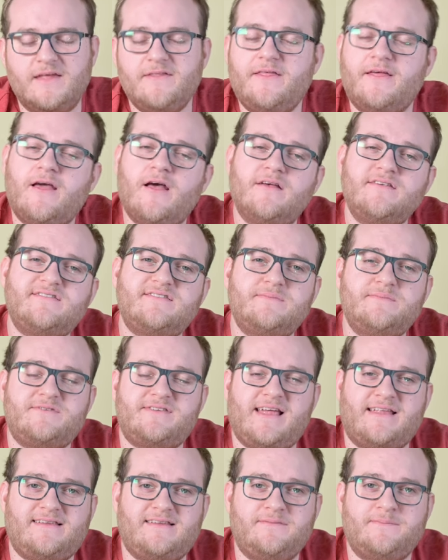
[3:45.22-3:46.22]
The custom
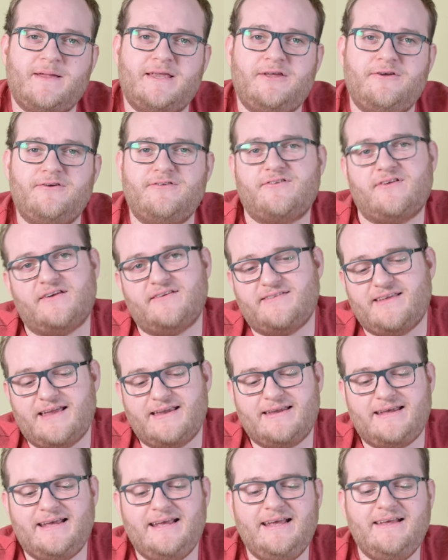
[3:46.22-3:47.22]
setting menu, as I
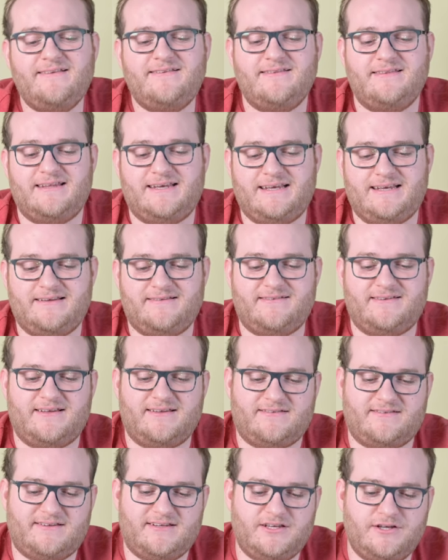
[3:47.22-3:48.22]
said, isn't the
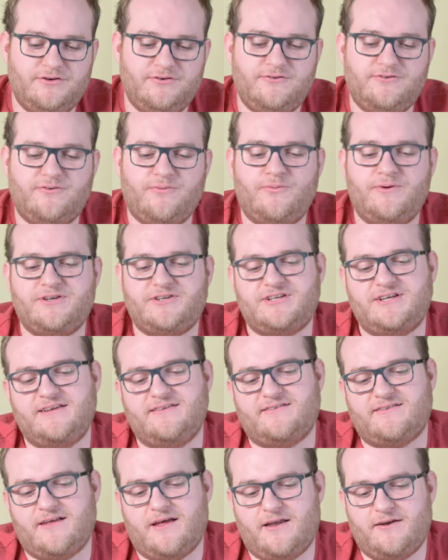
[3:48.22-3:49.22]
easiest to use, which
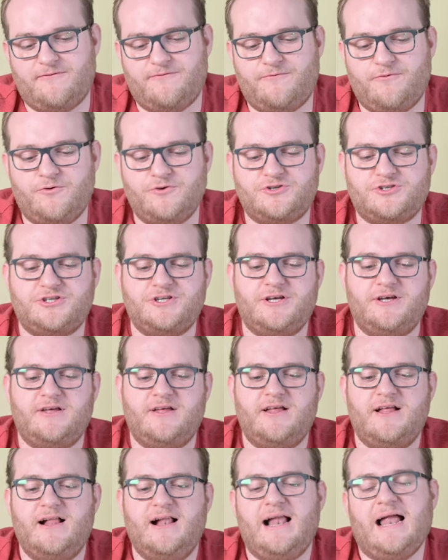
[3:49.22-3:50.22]
is unfortunate.
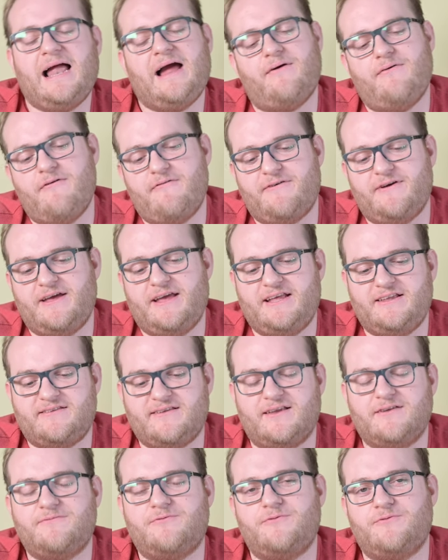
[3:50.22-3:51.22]
However,
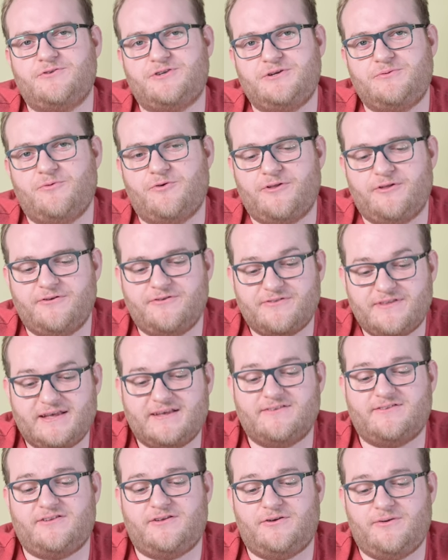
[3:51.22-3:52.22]
it's unfortunately one of those
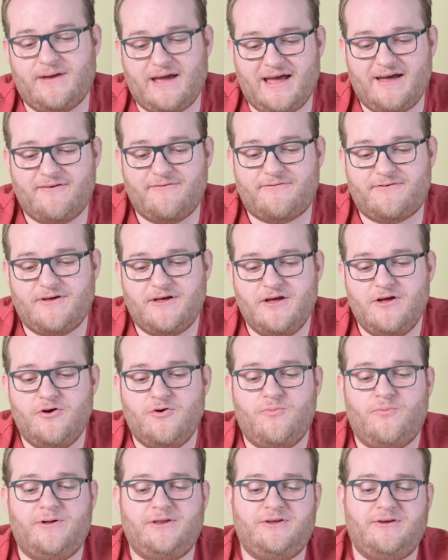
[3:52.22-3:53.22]
things that you have
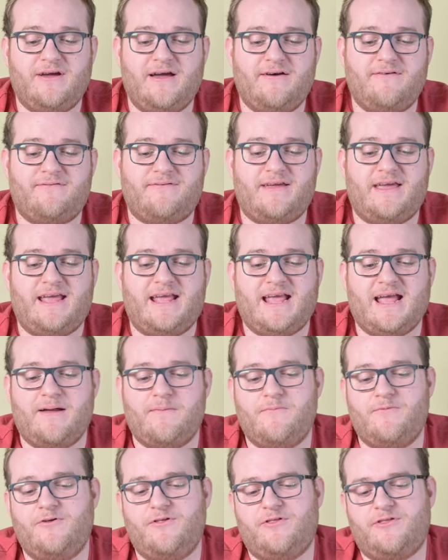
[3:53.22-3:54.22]
when you have a
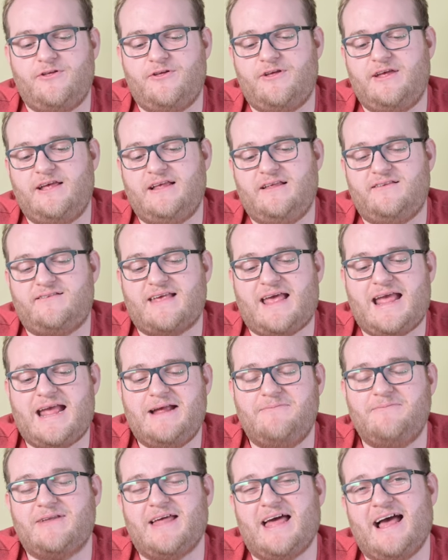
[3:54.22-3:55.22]
camera that is
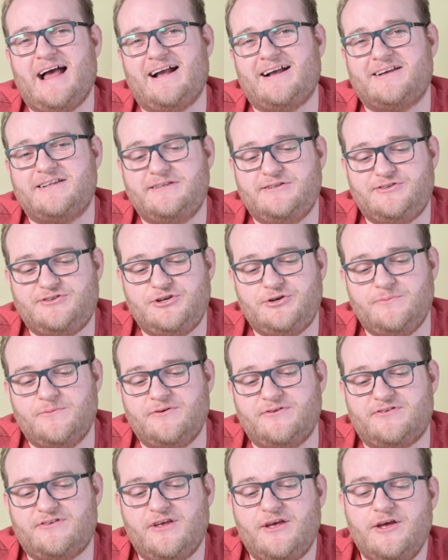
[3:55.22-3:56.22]
aimed at
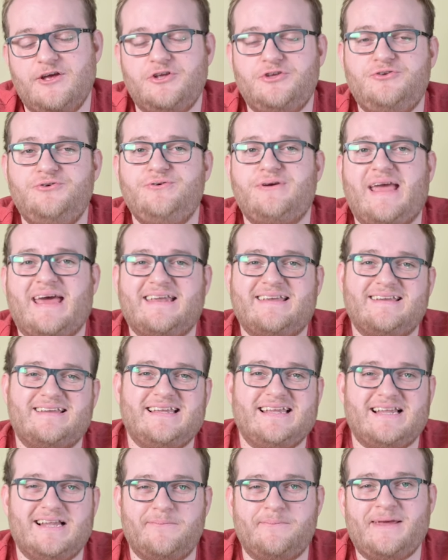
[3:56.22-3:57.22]
consumers, you get a
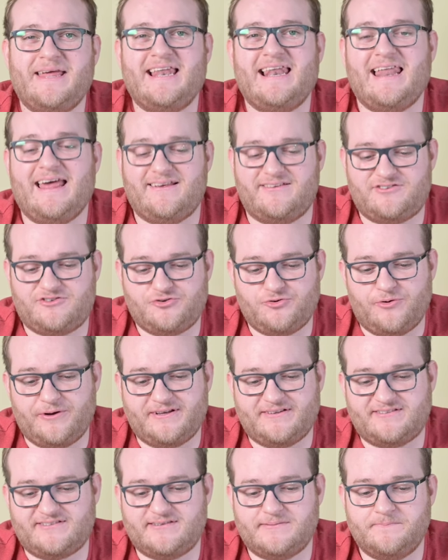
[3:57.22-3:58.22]
little bit less
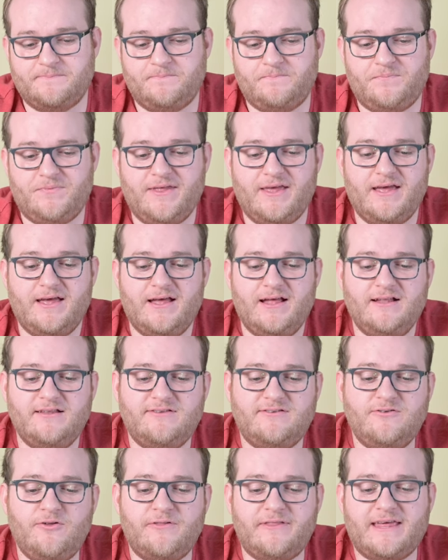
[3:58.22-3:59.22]
choice.
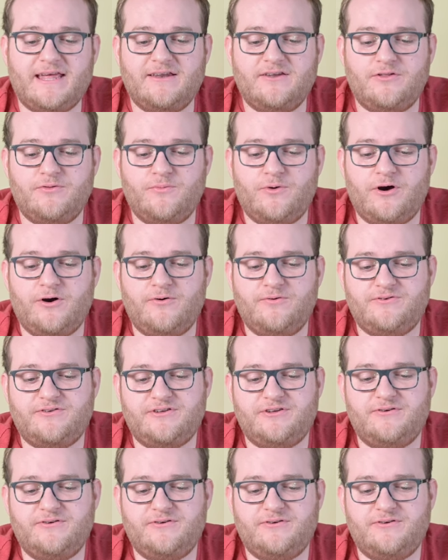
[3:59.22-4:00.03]
It's not the end of the world.